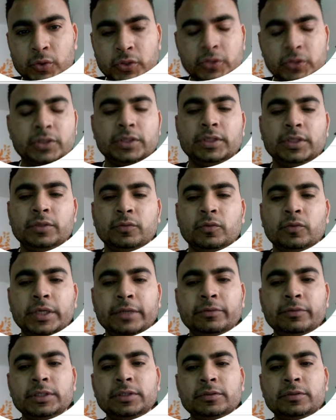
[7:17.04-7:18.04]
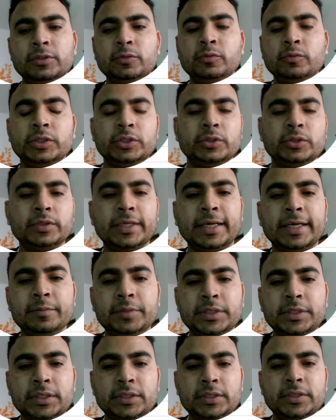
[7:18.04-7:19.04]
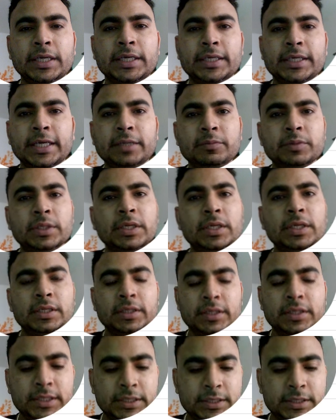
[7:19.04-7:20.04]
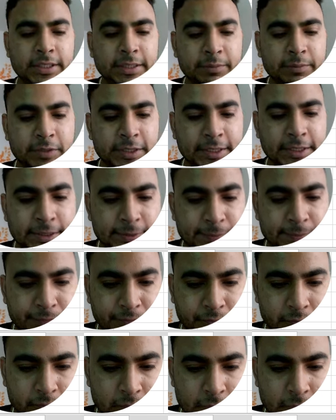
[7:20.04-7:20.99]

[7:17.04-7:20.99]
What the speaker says: source, whatever you wish to type here, you can type the same thing.